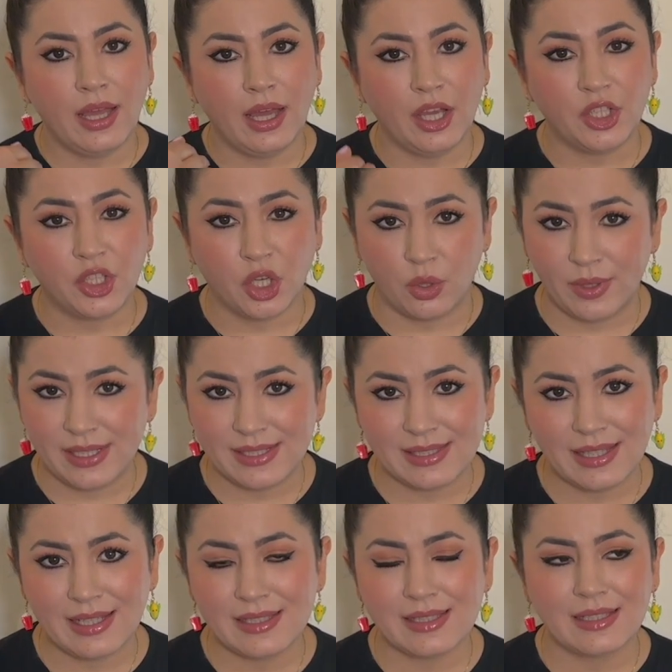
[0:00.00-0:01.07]

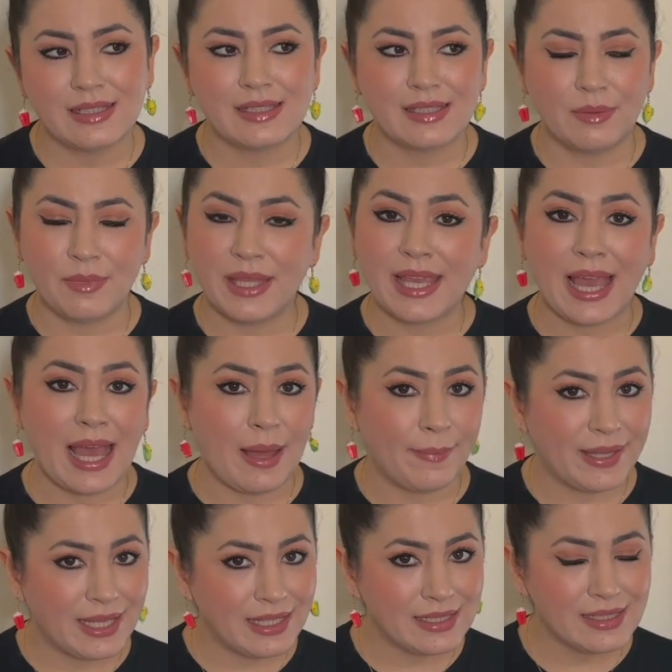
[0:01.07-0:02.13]
occurrences something
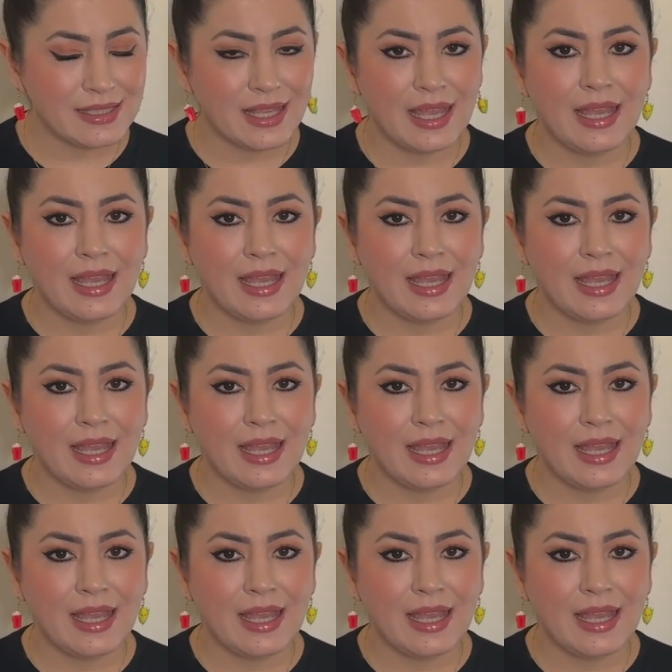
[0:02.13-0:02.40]
happens,